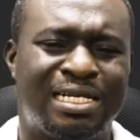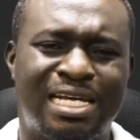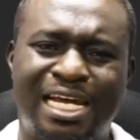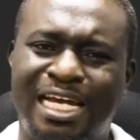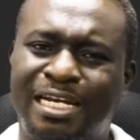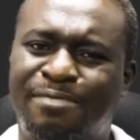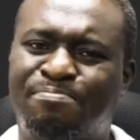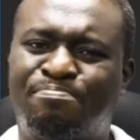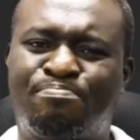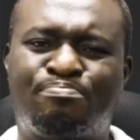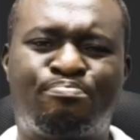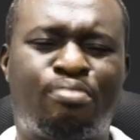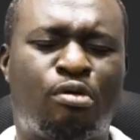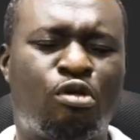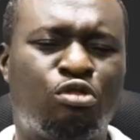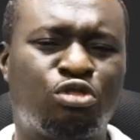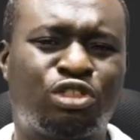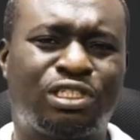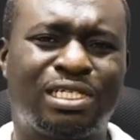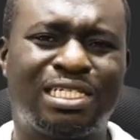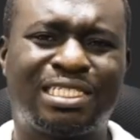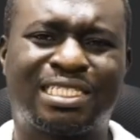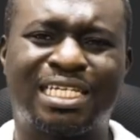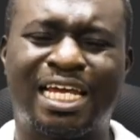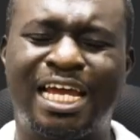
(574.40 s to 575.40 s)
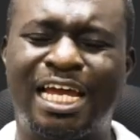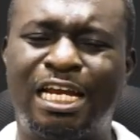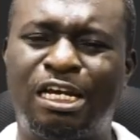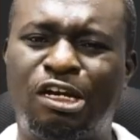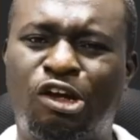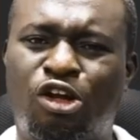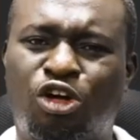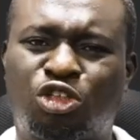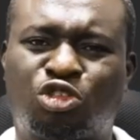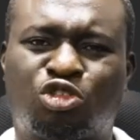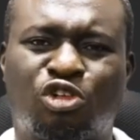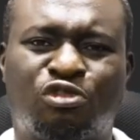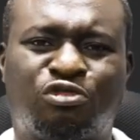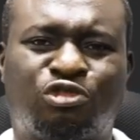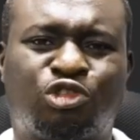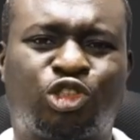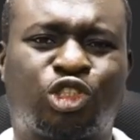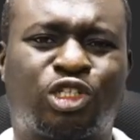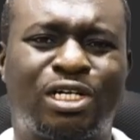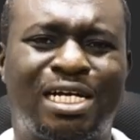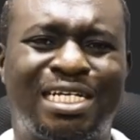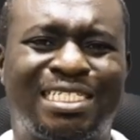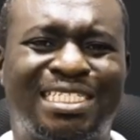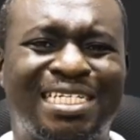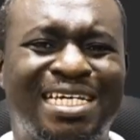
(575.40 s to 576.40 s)
It poses a lot of
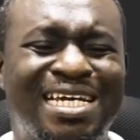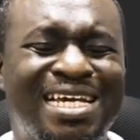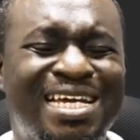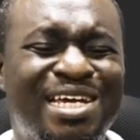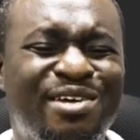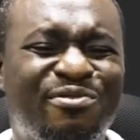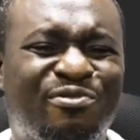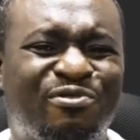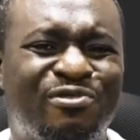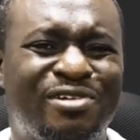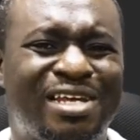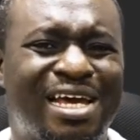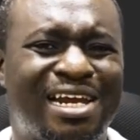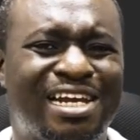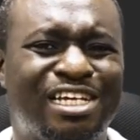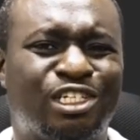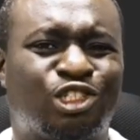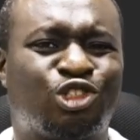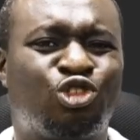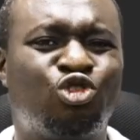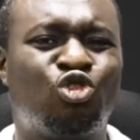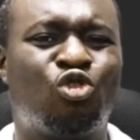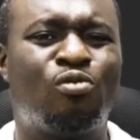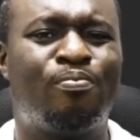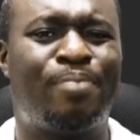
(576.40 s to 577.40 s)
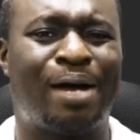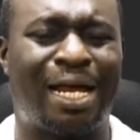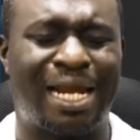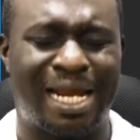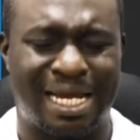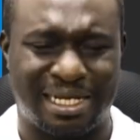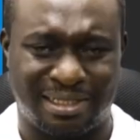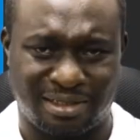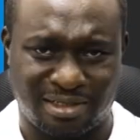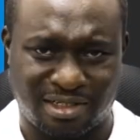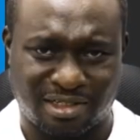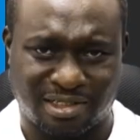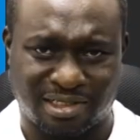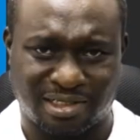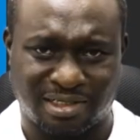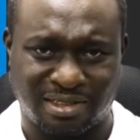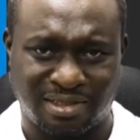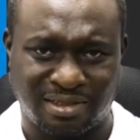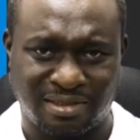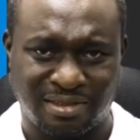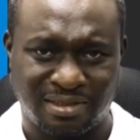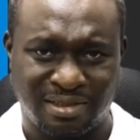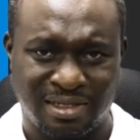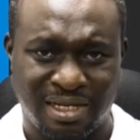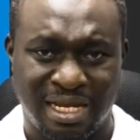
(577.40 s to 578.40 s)
threat if there is no balance.
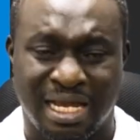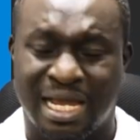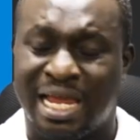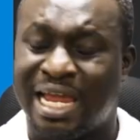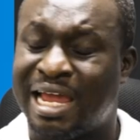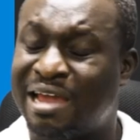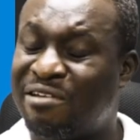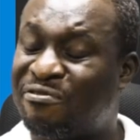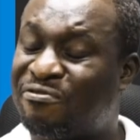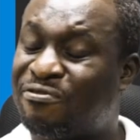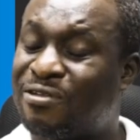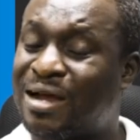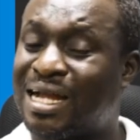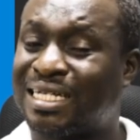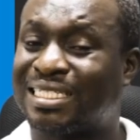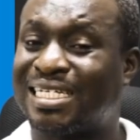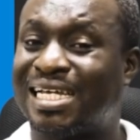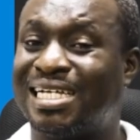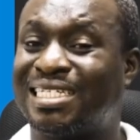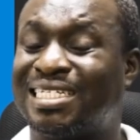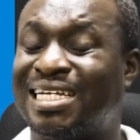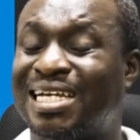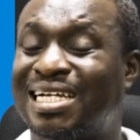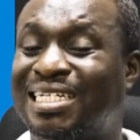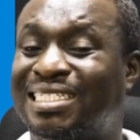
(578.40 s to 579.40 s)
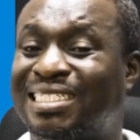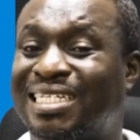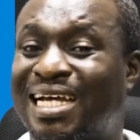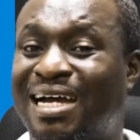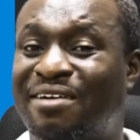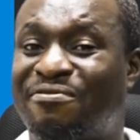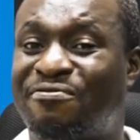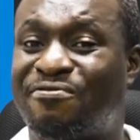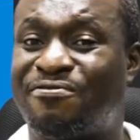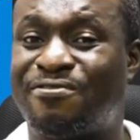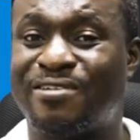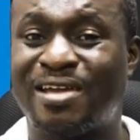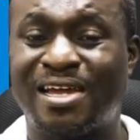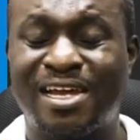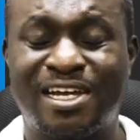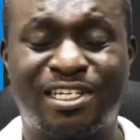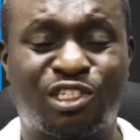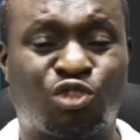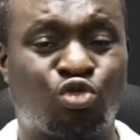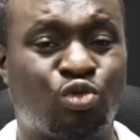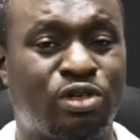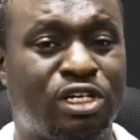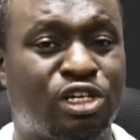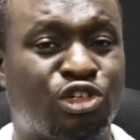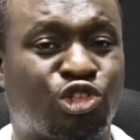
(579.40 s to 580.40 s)
In fact, it
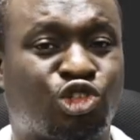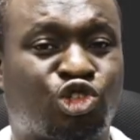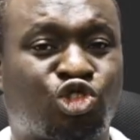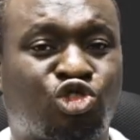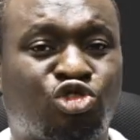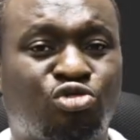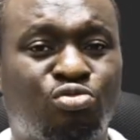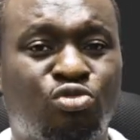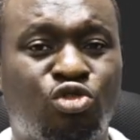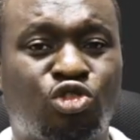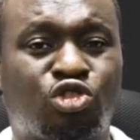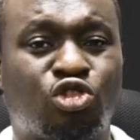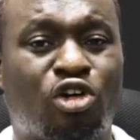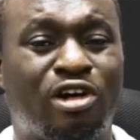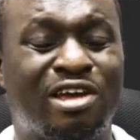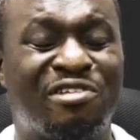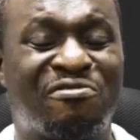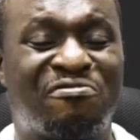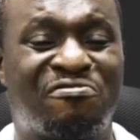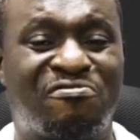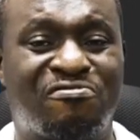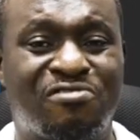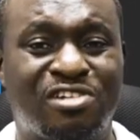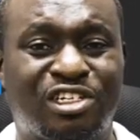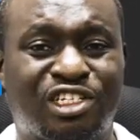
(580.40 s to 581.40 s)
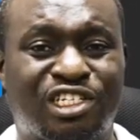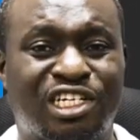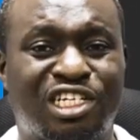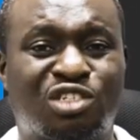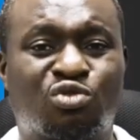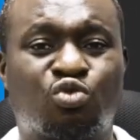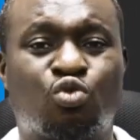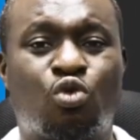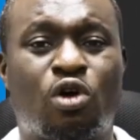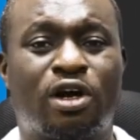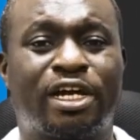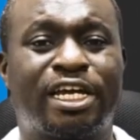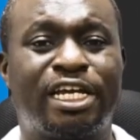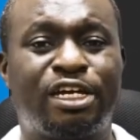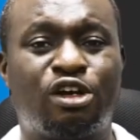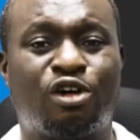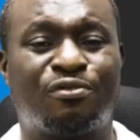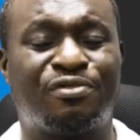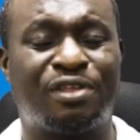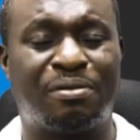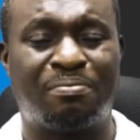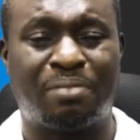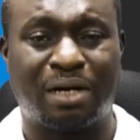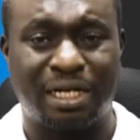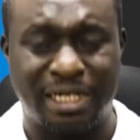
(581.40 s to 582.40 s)
interferes with the smooth or efficient working
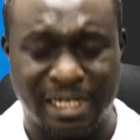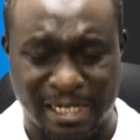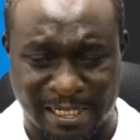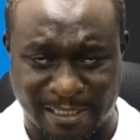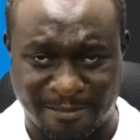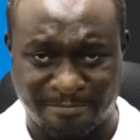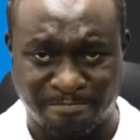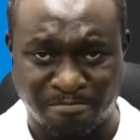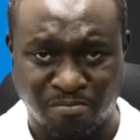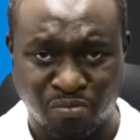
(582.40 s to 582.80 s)
of the body.